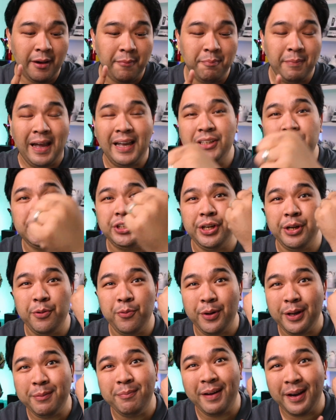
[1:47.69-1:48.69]
matching
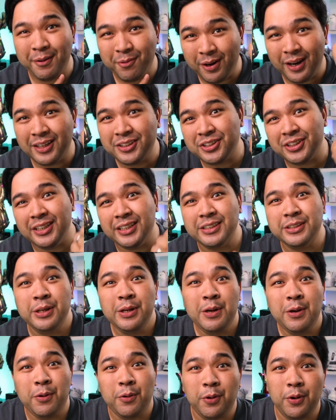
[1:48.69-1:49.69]
with my watches,
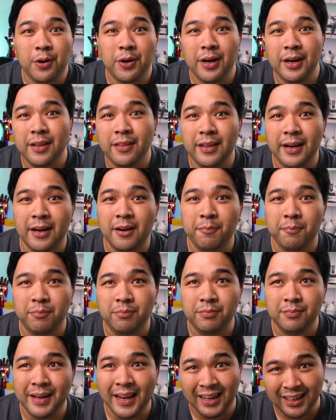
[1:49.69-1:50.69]
or their
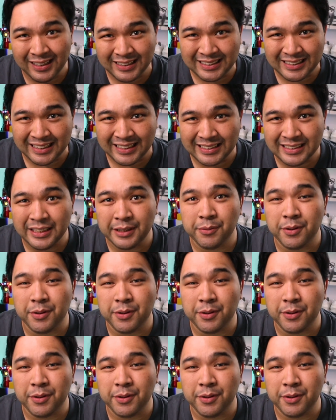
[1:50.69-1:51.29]
necklaces.